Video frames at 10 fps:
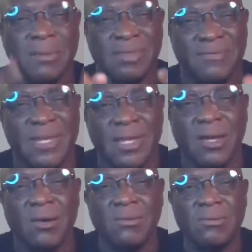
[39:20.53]
the
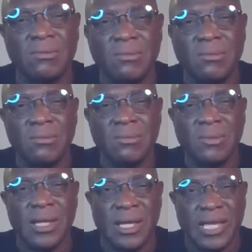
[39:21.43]
video,
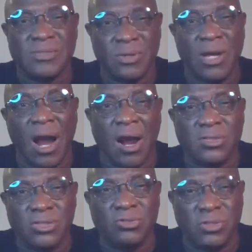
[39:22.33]
it's
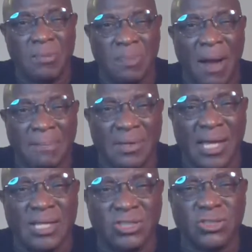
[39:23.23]
regards to
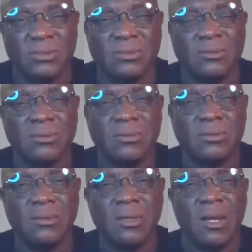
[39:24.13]
depopulation.
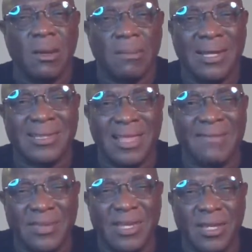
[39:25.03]
But in
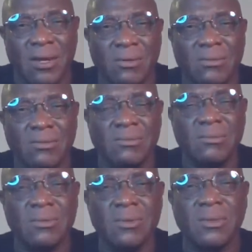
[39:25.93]
that video
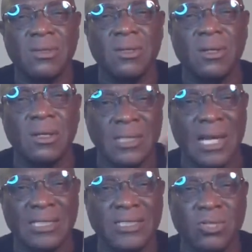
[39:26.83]

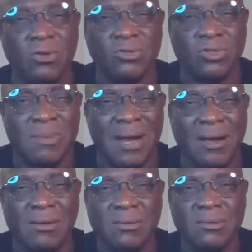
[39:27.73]
that I just told you
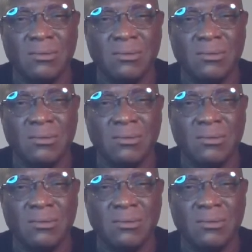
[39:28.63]
about,